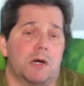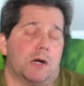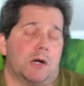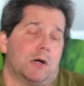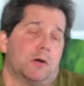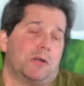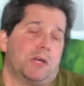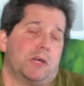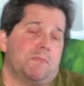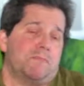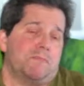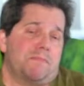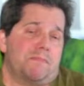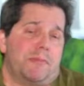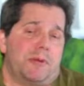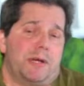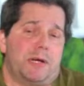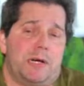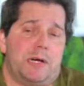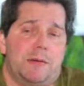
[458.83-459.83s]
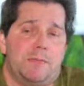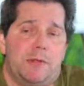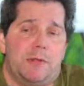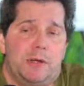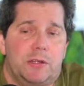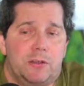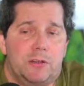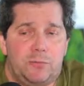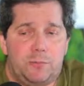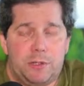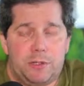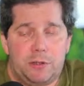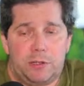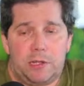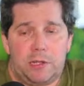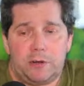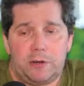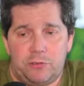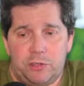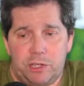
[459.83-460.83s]
Okay, I'm not going to spend a
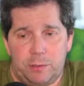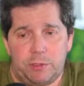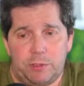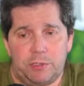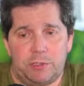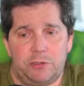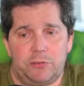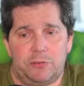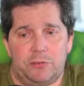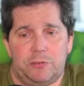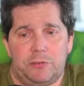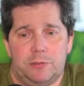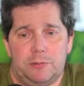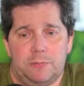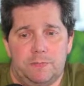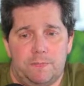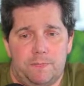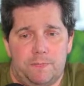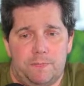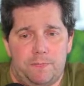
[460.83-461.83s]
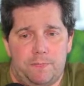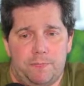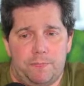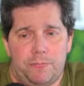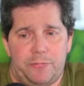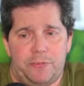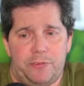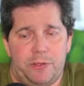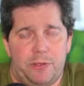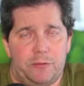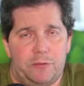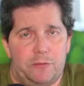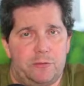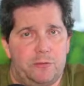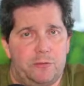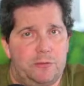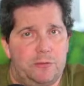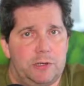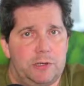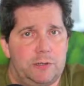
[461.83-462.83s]
lot of time on this
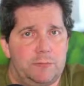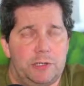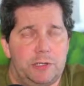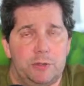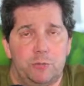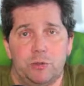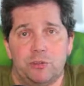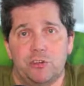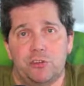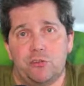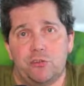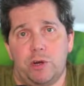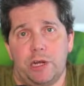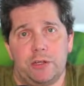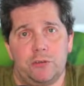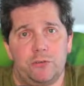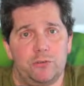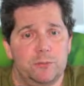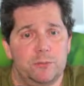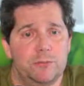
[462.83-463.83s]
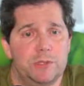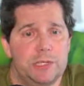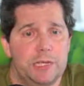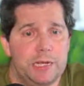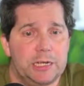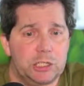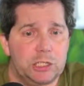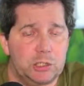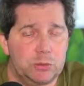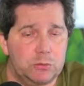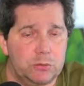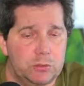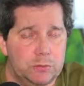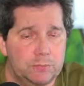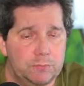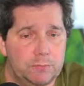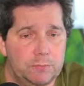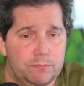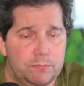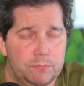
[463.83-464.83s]
since it would detract from the actual
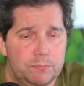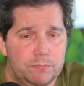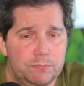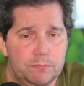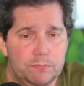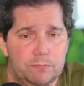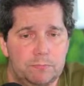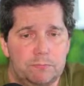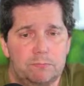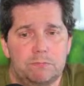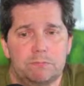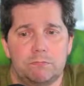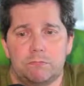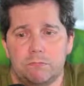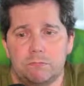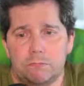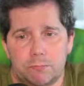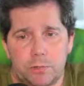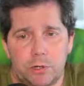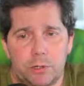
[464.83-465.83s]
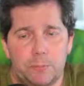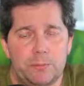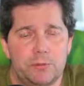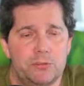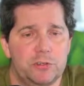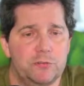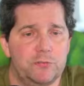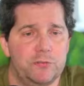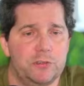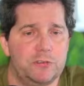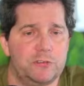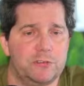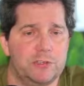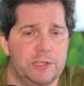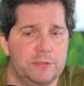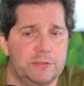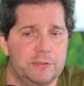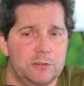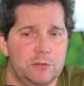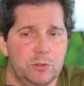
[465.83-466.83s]
purpose of this
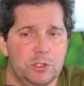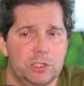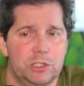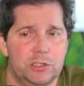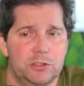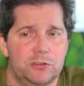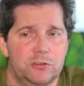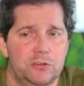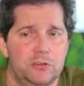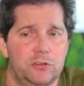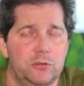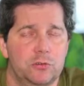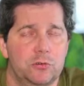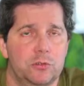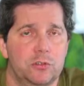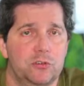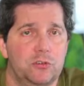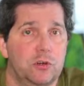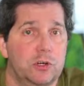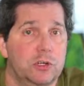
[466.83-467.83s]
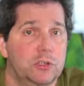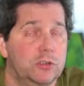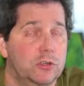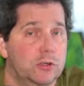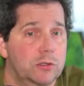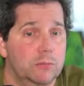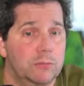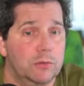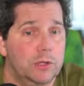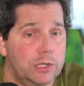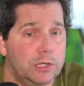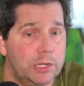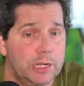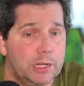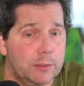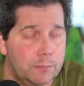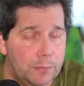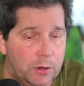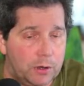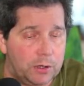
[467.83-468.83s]
lesson, which is to instruct on
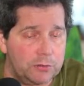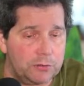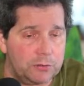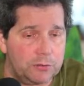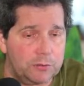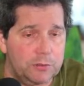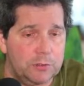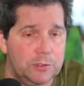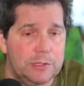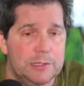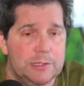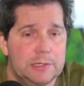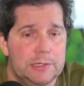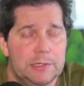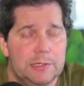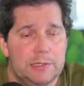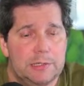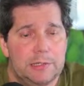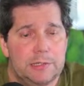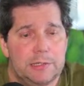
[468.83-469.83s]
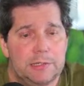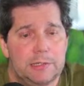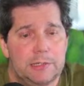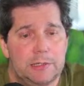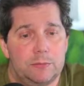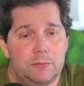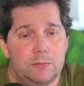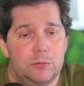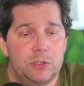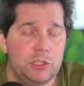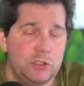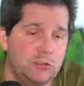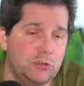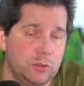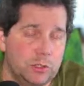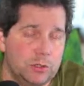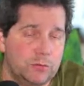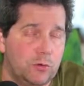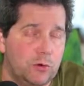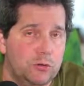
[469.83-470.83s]
blockading pawns, which he's
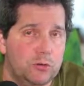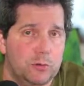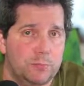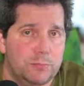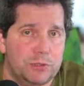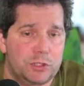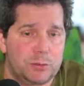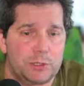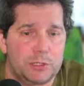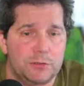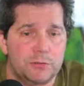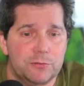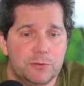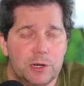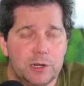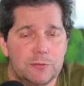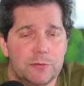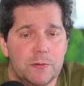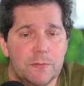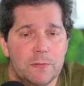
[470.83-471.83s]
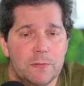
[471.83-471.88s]
doing, of course, with the bishop on e5.